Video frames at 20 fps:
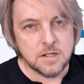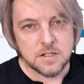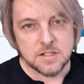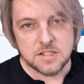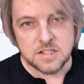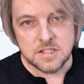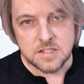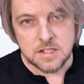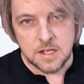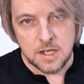
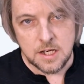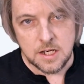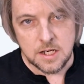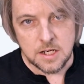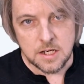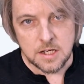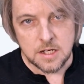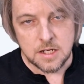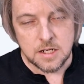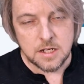
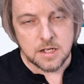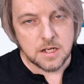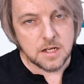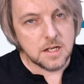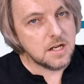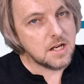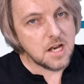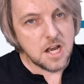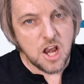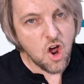Seen,
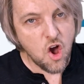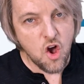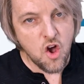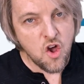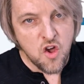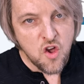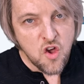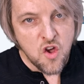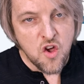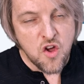not
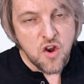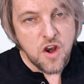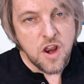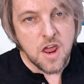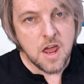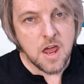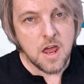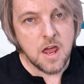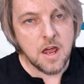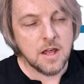heard,
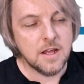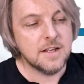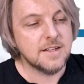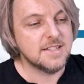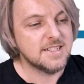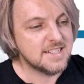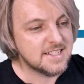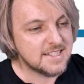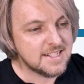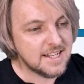
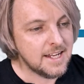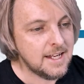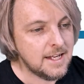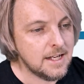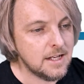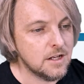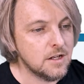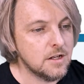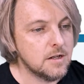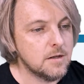
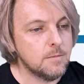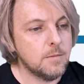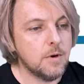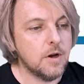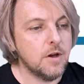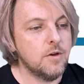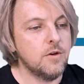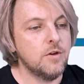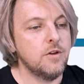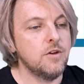seen by
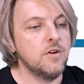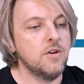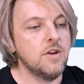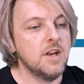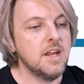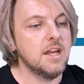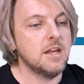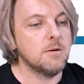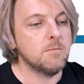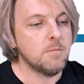her
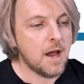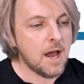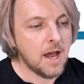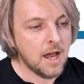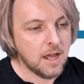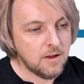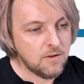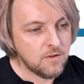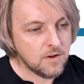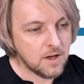unique
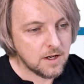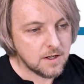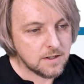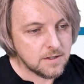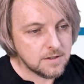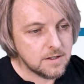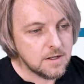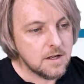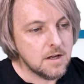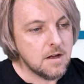behavior.
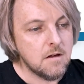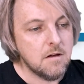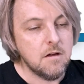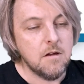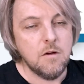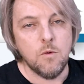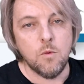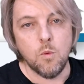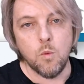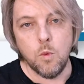
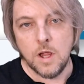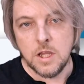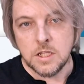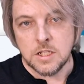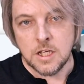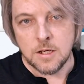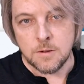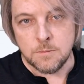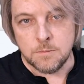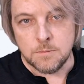
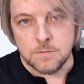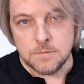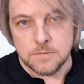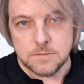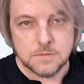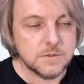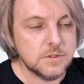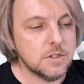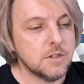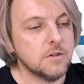Welcome
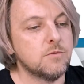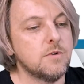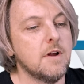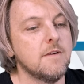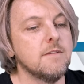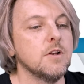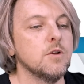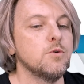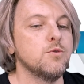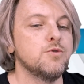to the
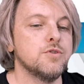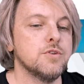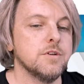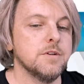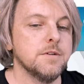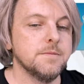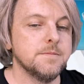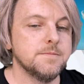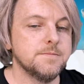revolution.